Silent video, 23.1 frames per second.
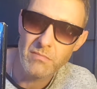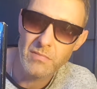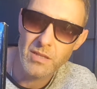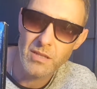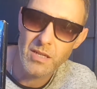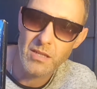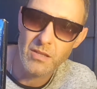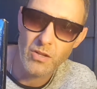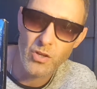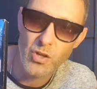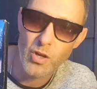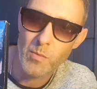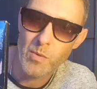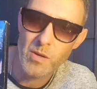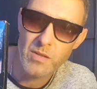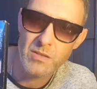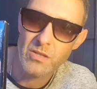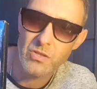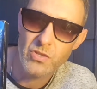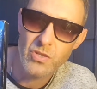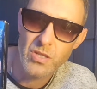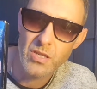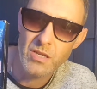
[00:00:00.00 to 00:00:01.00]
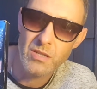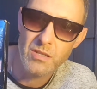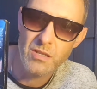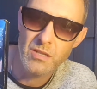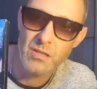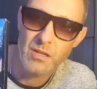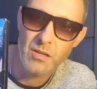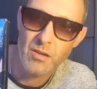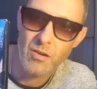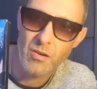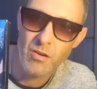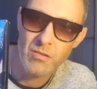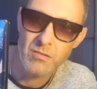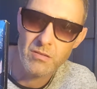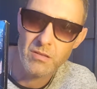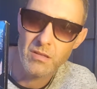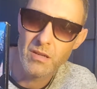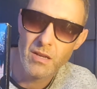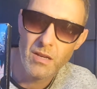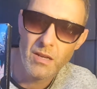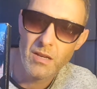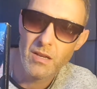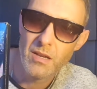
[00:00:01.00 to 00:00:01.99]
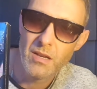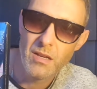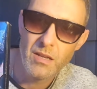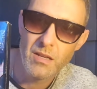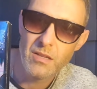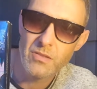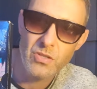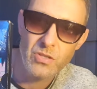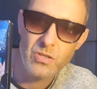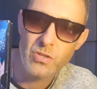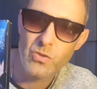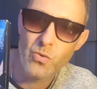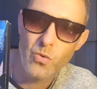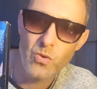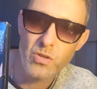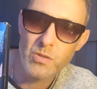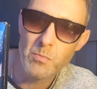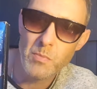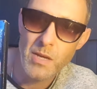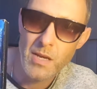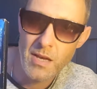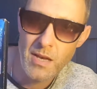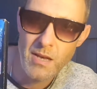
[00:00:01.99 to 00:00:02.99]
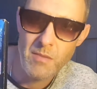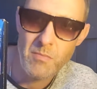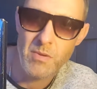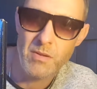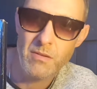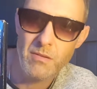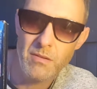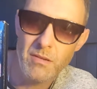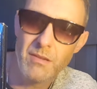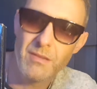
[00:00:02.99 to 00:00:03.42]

get the cars to chase in the cars. Just cause mayhem.